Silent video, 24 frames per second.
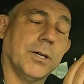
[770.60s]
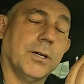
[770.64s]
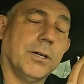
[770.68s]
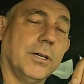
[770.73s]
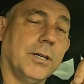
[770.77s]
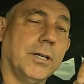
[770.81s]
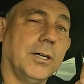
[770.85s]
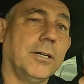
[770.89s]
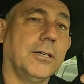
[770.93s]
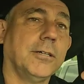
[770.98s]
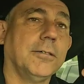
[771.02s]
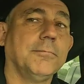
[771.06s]

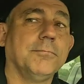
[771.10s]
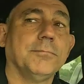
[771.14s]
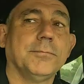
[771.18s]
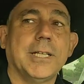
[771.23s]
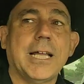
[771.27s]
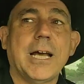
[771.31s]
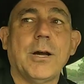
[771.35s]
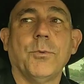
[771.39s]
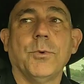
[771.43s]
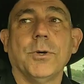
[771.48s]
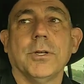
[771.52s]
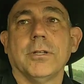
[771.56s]

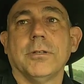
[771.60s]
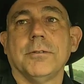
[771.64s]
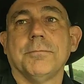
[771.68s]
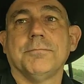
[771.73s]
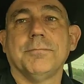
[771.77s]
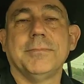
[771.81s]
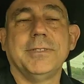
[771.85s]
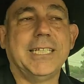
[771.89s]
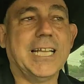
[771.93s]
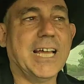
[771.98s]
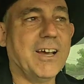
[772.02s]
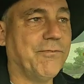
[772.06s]
that will
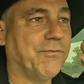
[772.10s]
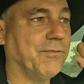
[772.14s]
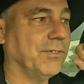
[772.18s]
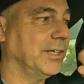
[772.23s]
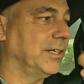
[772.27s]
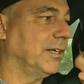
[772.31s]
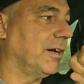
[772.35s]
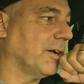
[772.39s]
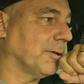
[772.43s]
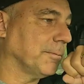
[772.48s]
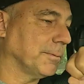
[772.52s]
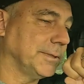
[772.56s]
definitely
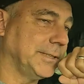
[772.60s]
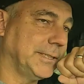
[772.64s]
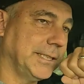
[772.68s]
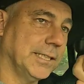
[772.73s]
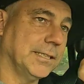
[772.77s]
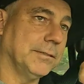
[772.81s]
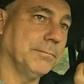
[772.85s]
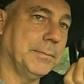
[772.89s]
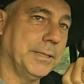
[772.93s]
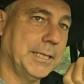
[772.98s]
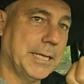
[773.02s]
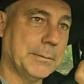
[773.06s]

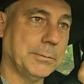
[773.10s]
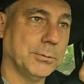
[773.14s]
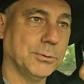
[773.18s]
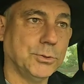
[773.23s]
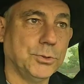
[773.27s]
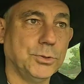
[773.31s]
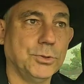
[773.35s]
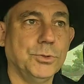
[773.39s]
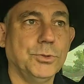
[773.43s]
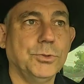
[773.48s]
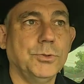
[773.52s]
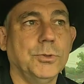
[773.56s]
100% be able
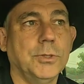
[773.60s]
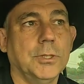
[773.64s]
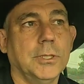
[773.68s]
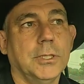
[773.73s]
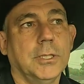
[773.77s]
to